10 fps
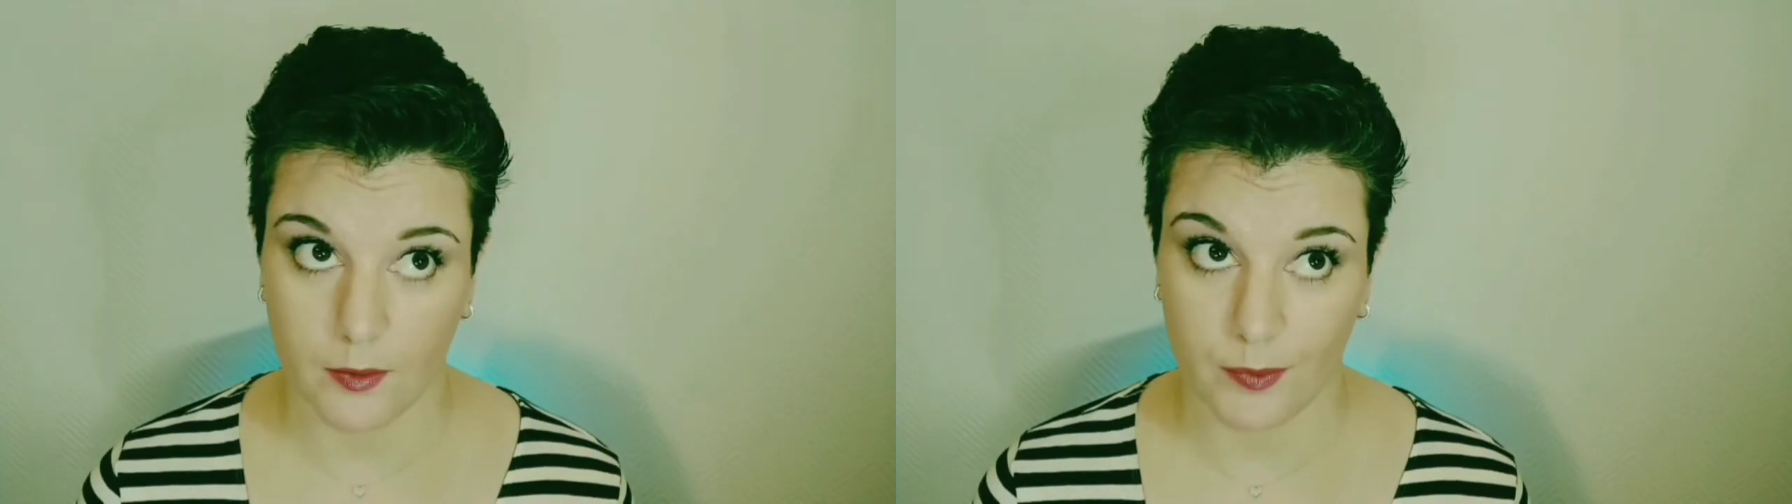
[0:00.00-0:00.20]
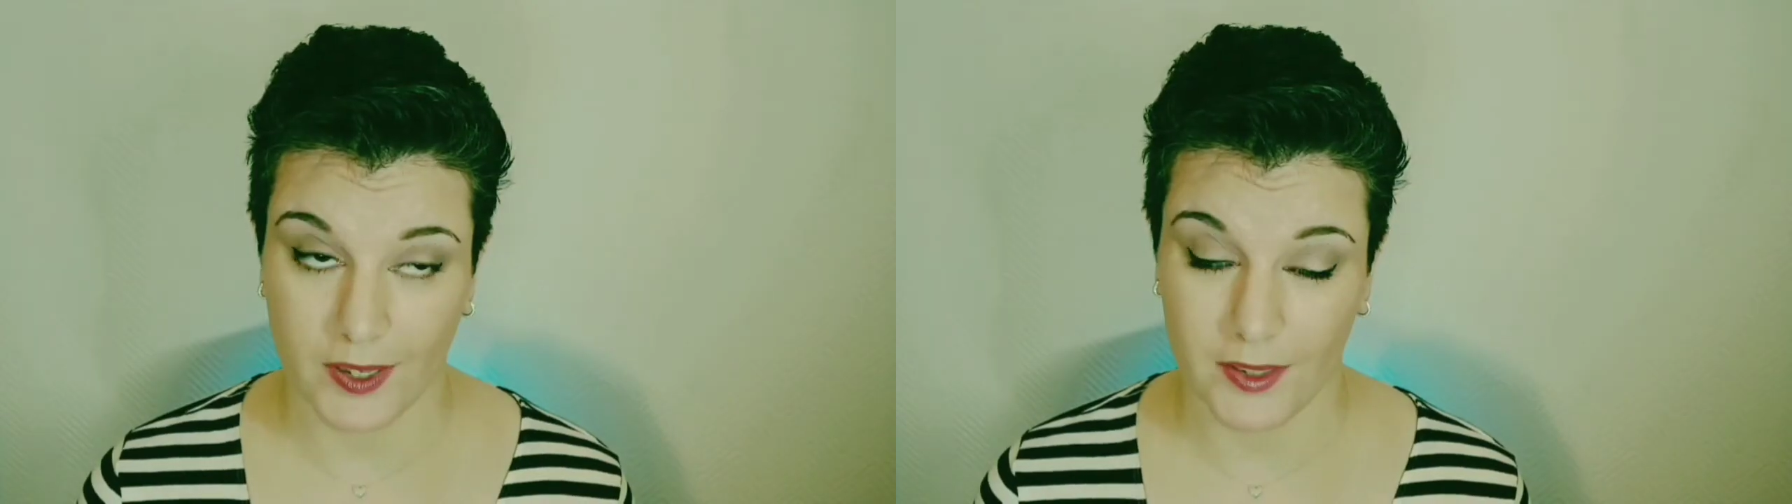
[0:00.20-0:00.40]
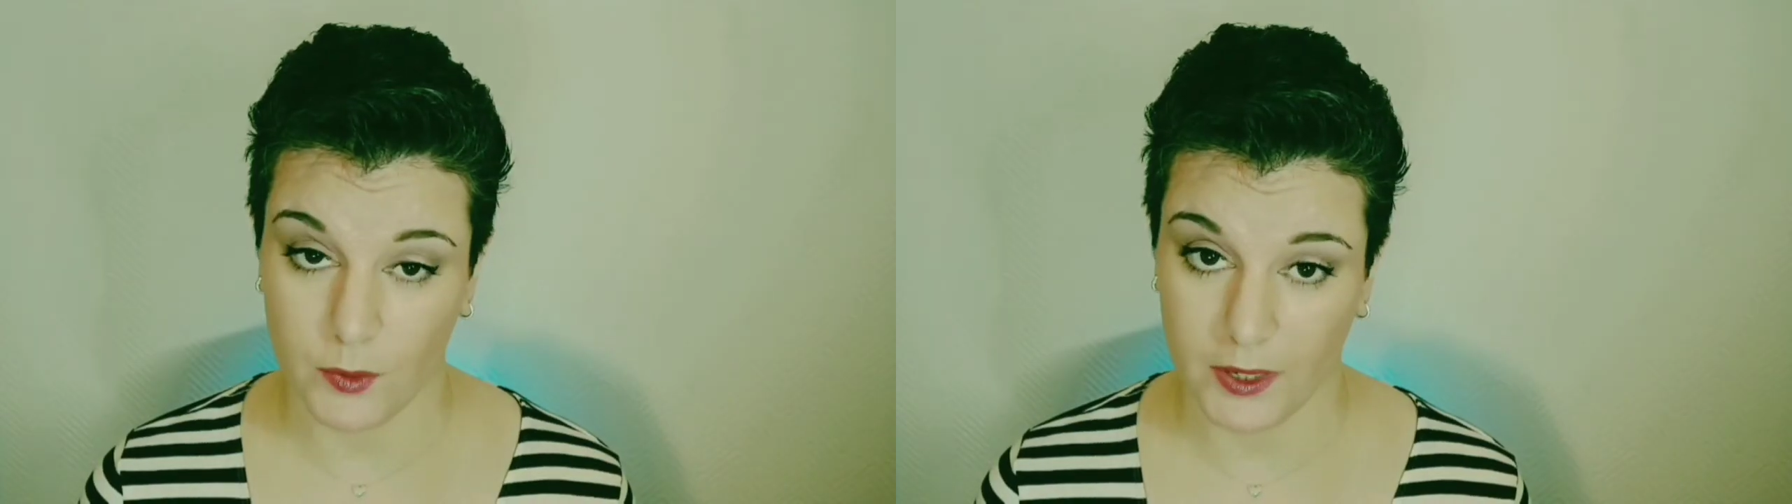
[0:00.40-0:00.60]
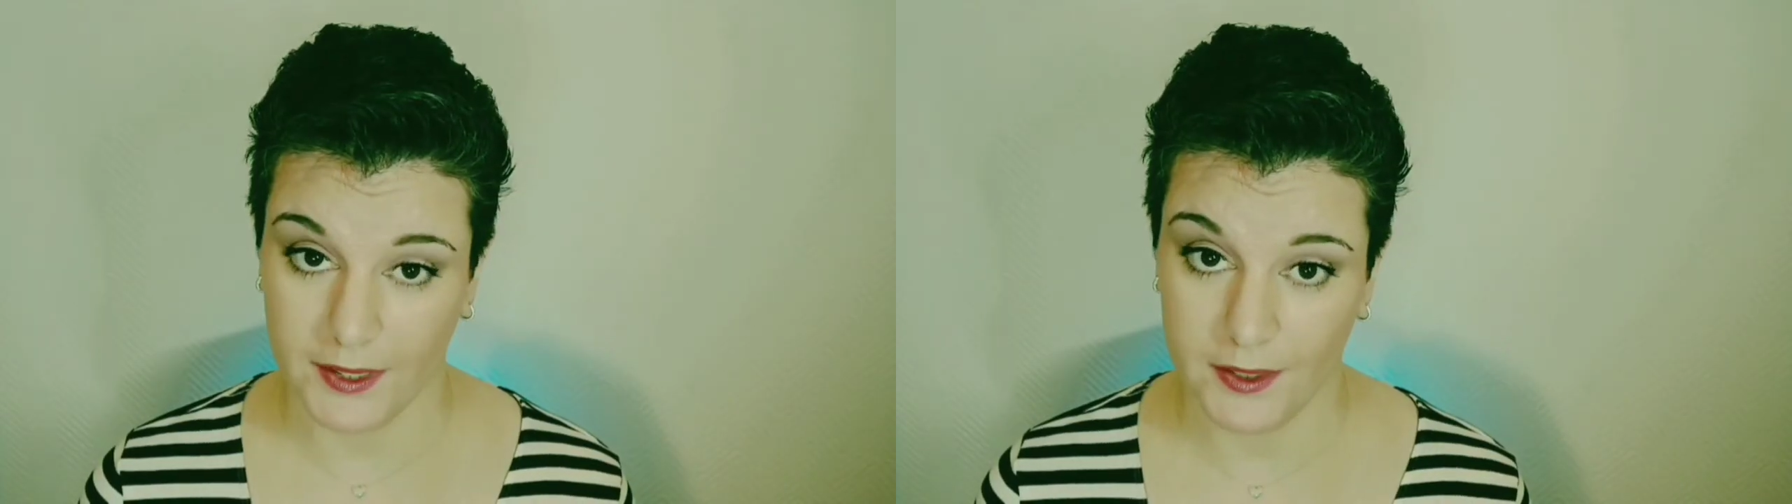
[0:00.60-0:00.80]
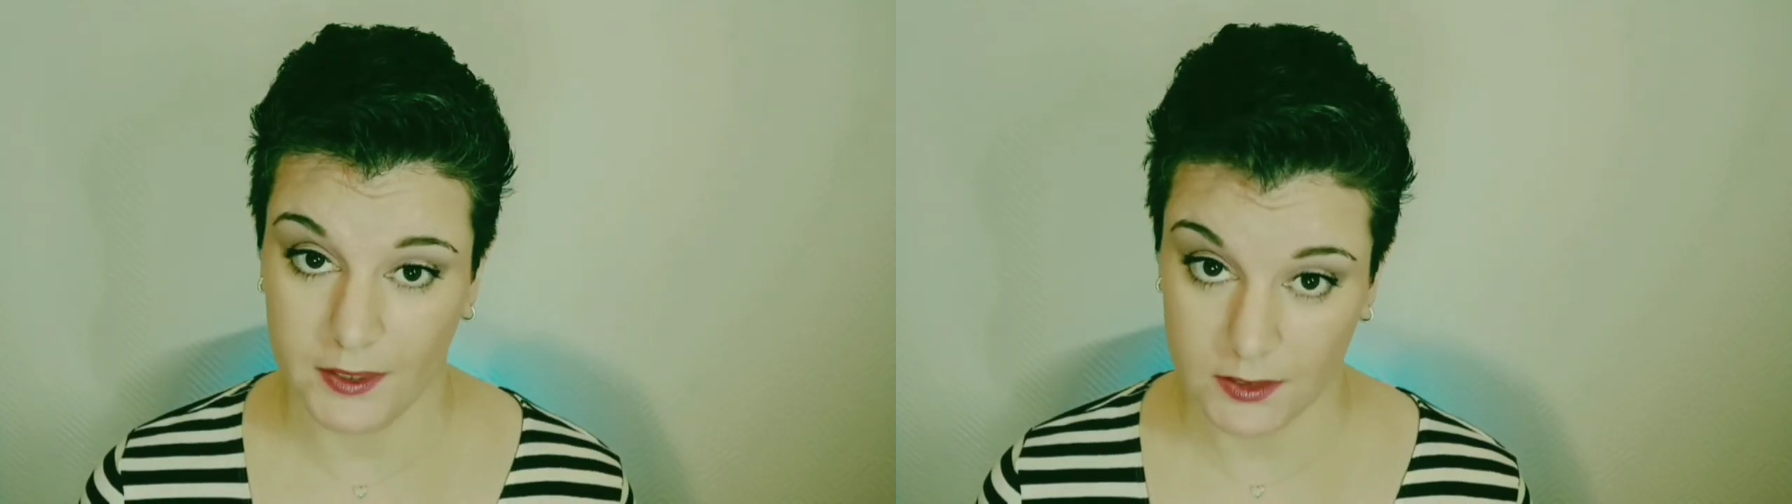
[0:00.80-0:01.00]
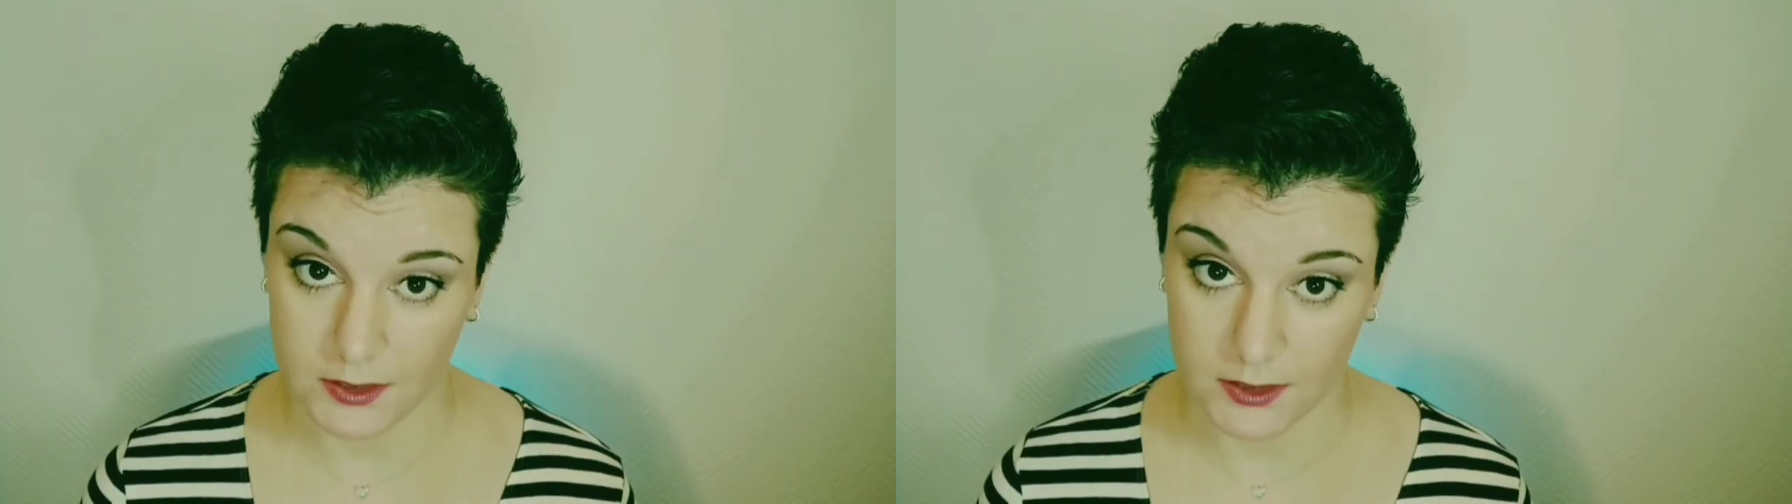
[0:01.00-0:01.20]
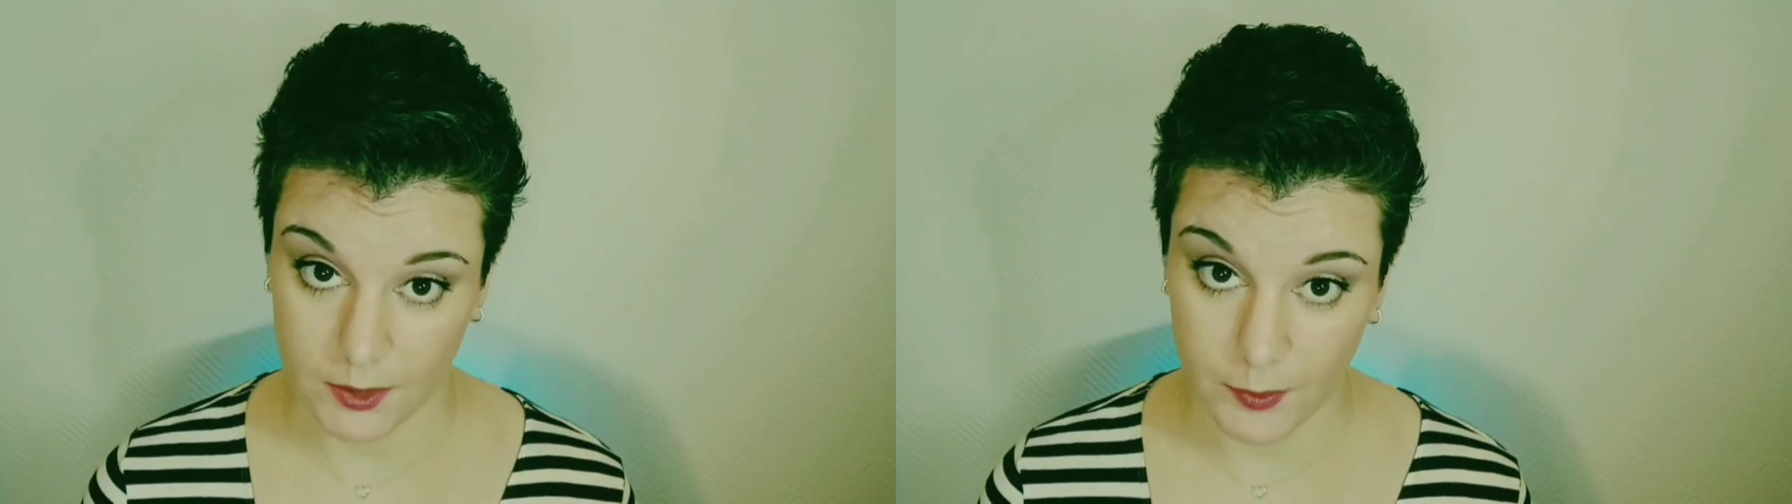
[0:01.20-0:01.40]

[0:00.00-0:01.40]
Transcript: By the way, some